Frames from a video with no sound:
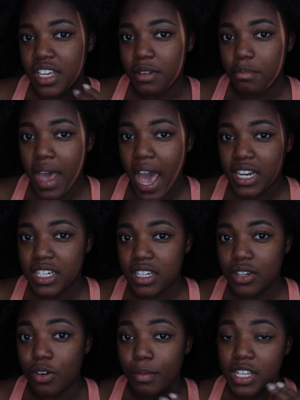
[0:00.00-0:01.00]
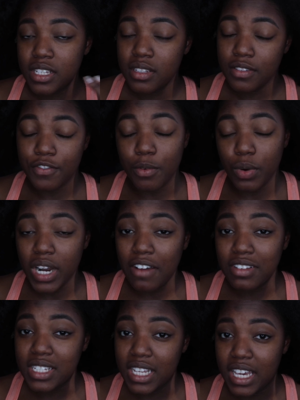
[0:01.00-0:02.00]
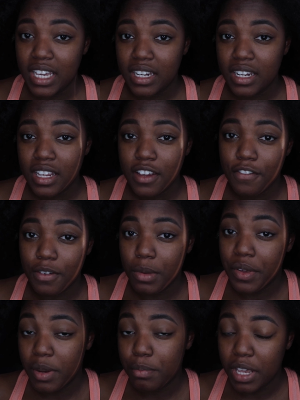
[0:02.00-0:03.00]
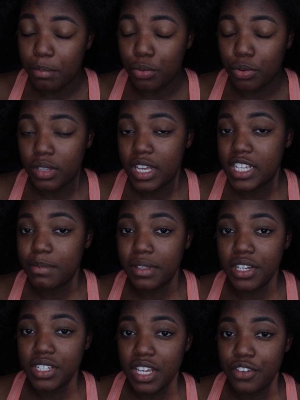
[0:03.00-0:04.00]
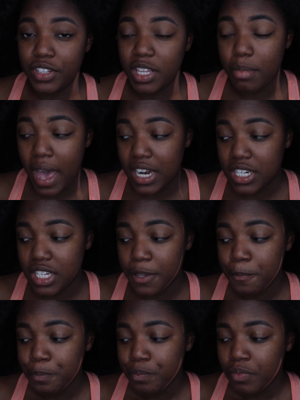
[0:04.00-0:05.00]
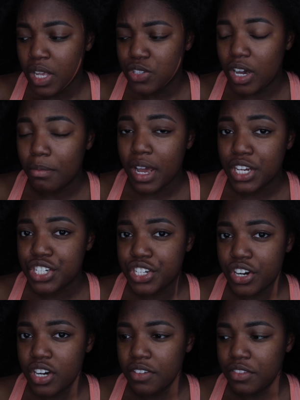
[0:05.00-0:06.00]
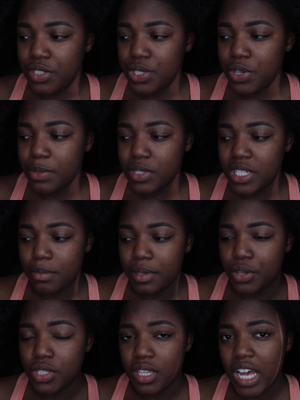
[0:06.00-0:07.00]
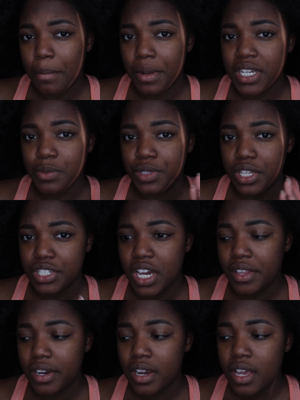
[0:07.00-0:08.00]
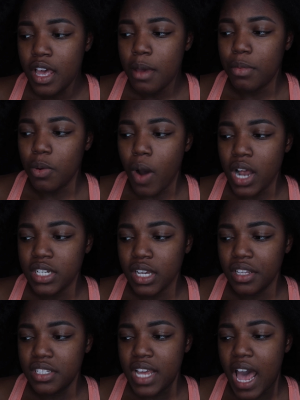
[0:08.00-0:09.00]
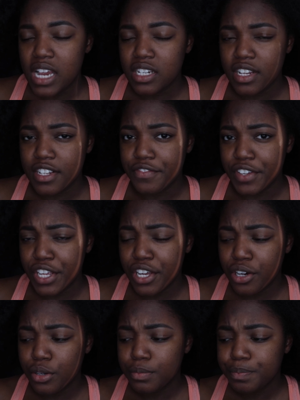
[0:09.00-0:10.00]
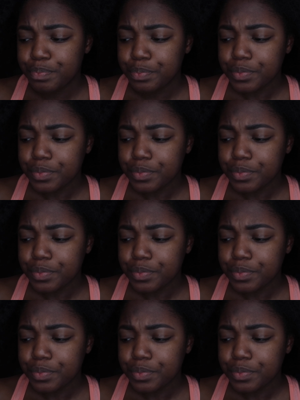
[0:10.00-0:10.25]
skin patchy, or makes, from what I've seen from other people, it's made their skin really patchy. So I'm not sure if the two are supposed to be used in combination with each other, but watching Alyssa Ashley's video